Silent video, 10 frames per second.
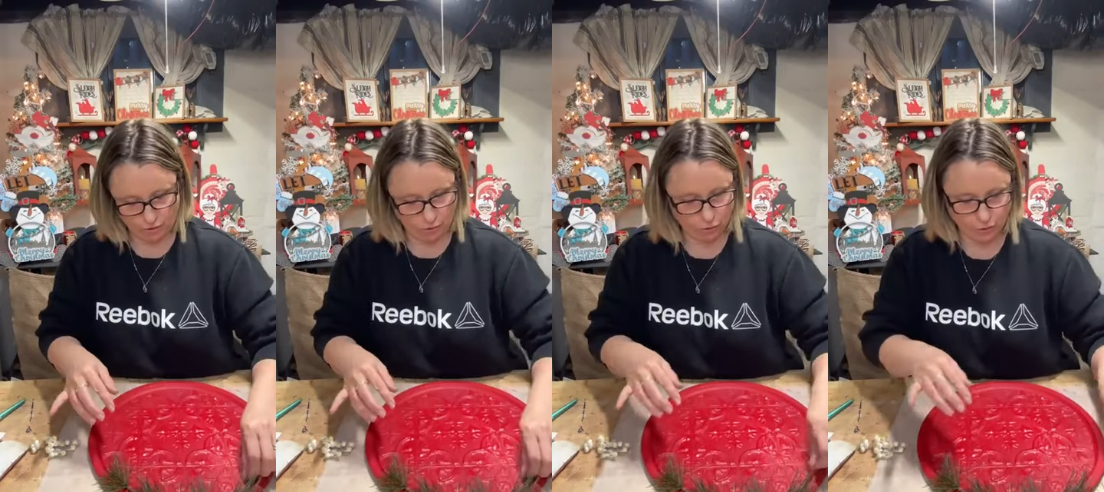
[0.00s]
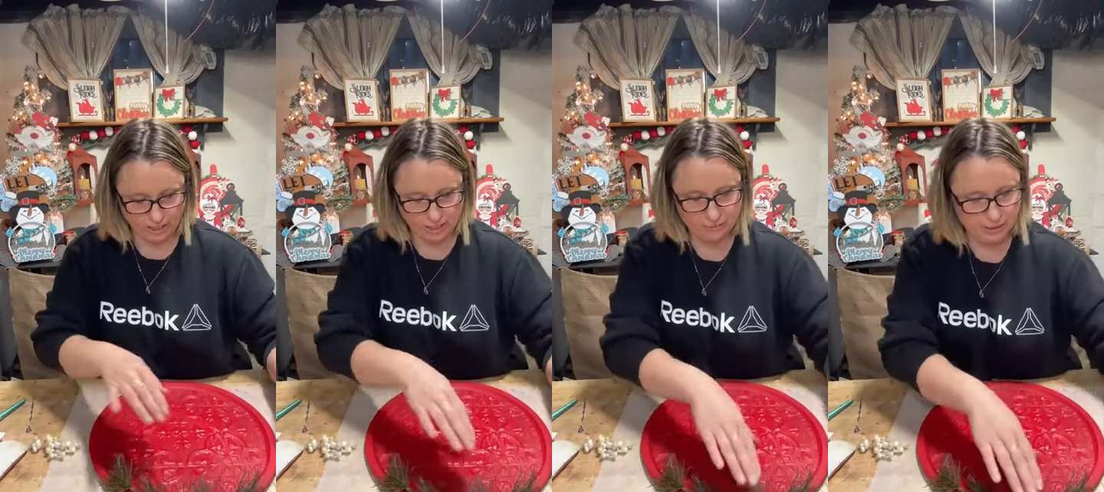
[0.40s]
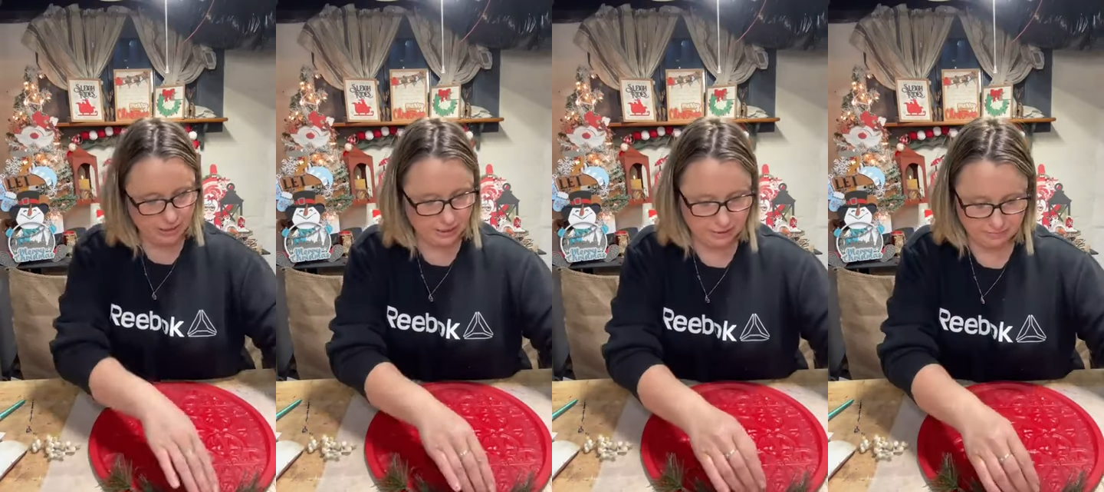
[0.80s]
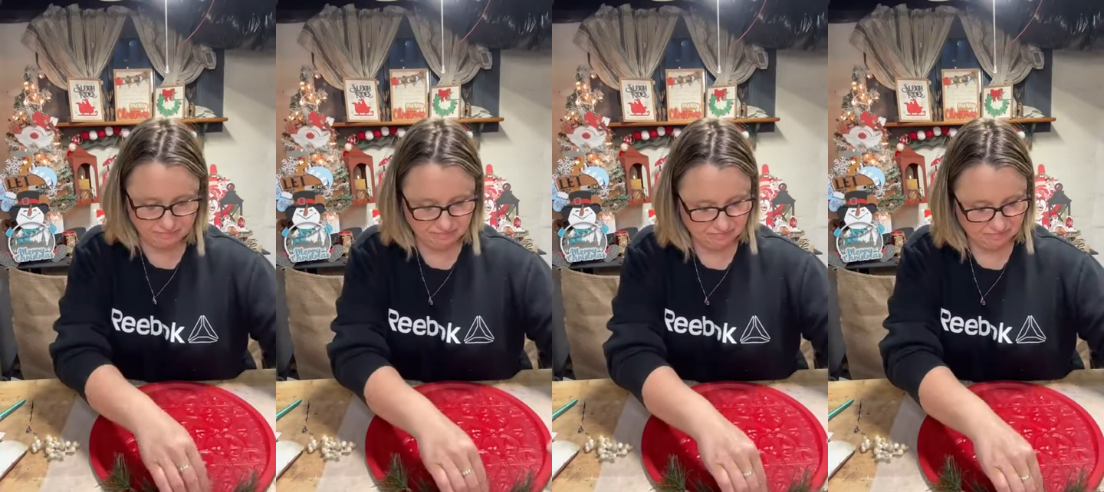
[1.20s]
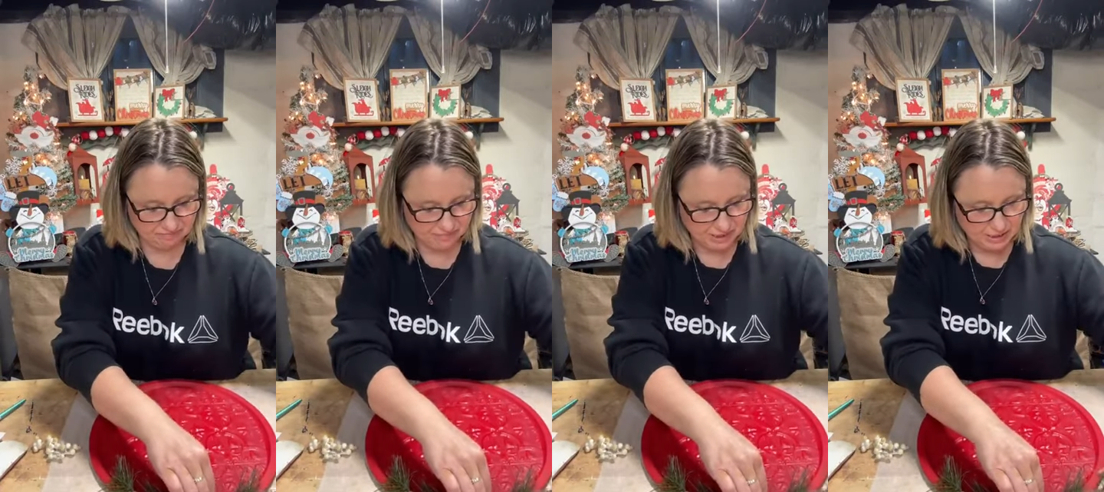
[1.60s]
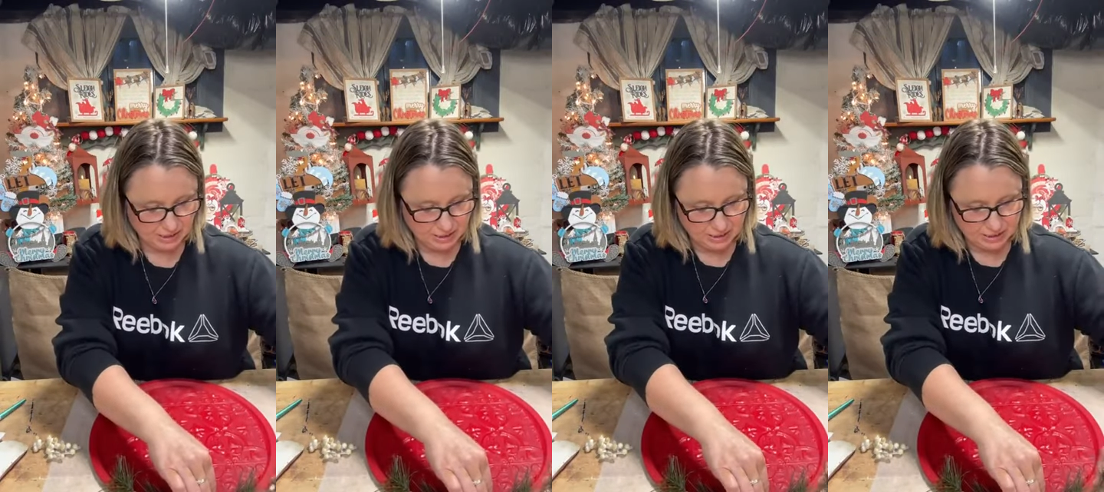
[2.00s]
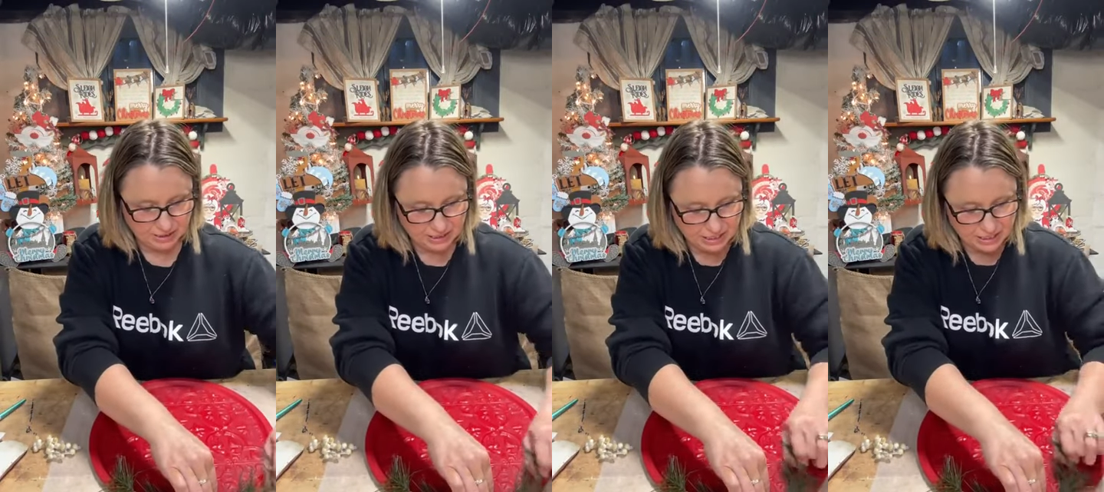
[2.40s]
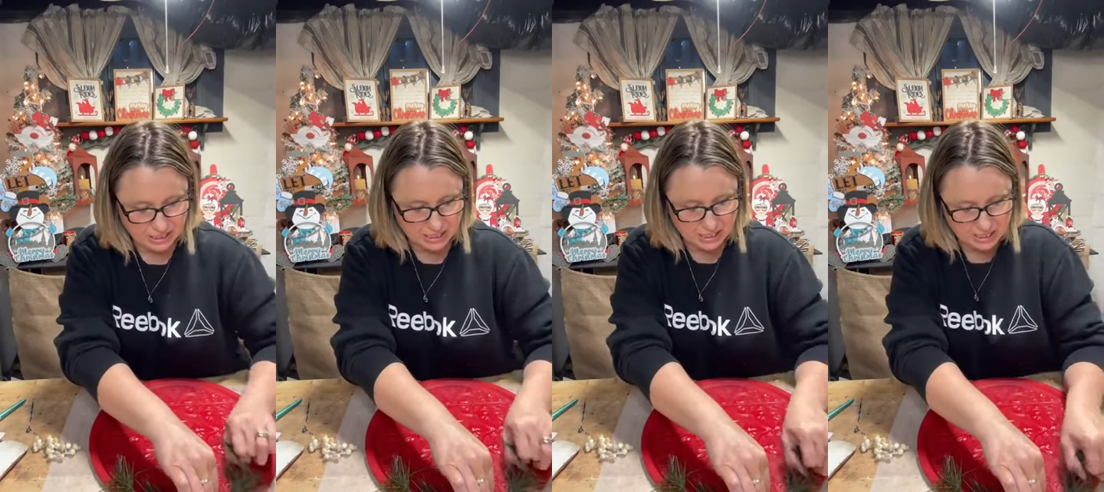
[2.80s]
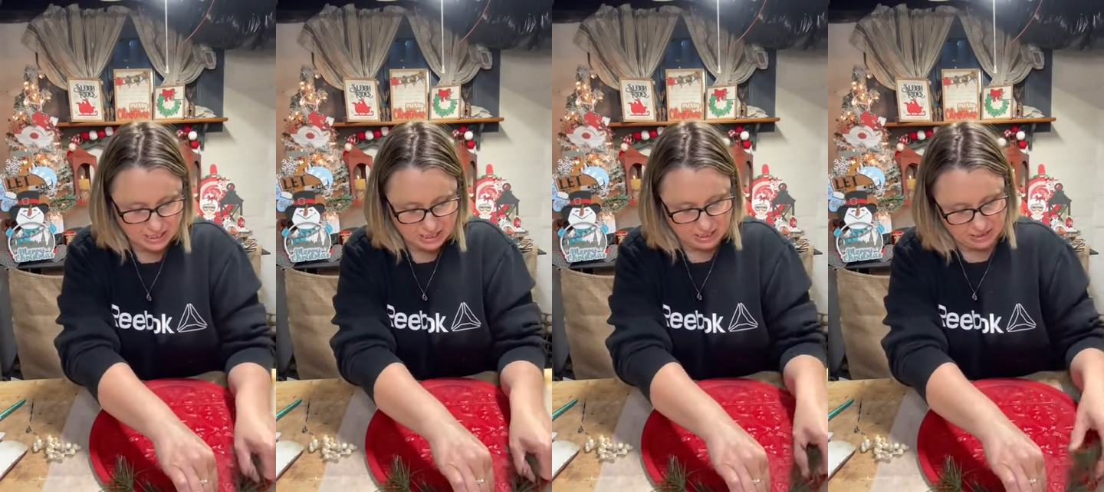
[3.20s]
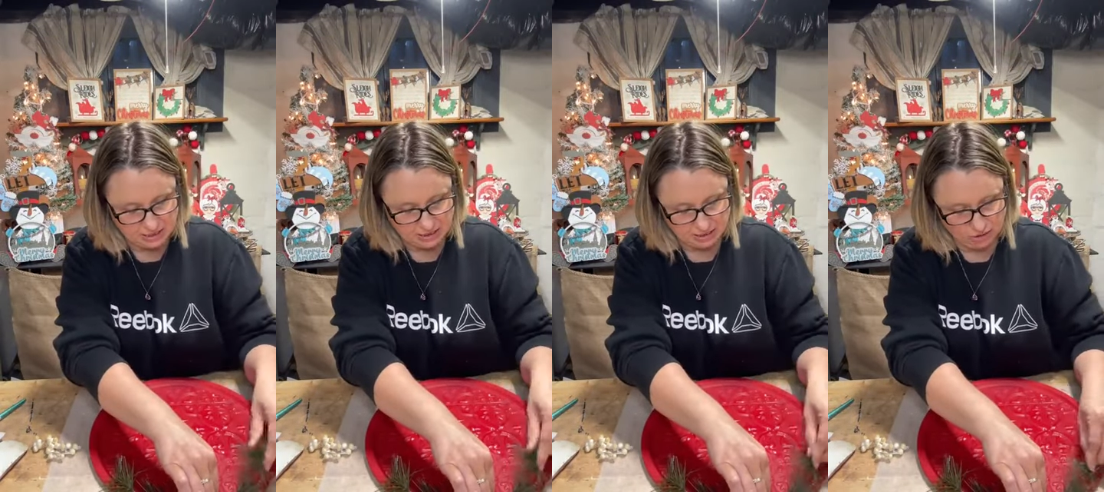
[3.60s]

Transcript: So trying to be sneaky and